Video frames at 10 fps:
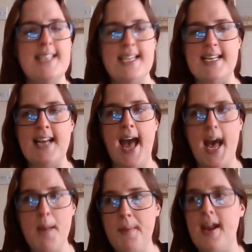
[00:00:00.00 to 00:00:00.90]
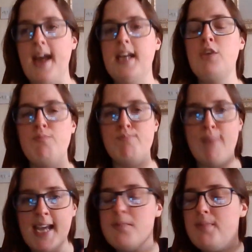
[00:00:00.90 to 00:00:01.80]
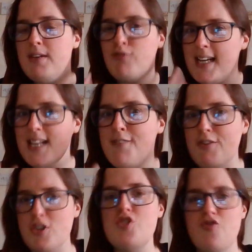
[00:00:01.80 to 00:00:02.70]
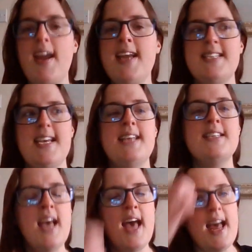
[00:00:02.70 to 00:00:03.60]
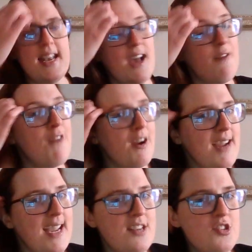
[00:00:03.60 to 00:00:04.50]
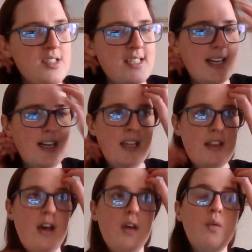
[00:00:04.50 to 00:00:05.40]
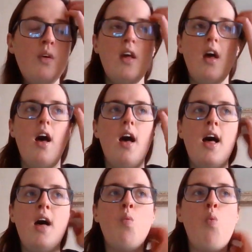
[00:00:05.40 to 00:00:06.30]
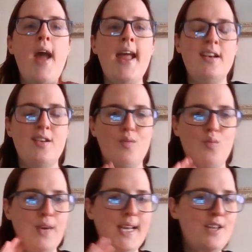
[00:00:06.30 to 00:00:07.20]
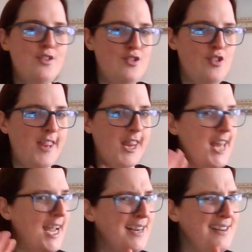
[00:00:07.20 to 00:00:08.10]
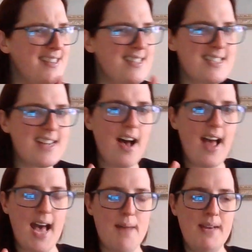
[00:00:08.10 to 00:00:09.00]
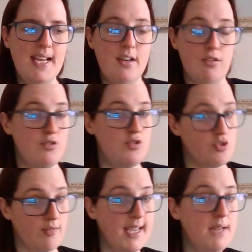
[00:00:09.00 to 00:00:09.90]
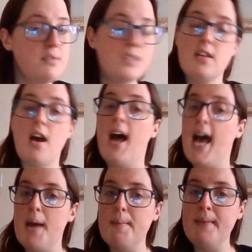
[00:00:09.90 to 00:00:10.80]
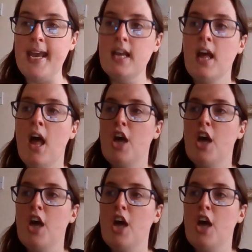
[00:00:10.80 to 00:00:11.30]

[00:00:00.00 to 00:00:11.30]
didn't happen. And it made me really frustrated. Now, very interestingly, though, when weird things start happening and dreams start happening,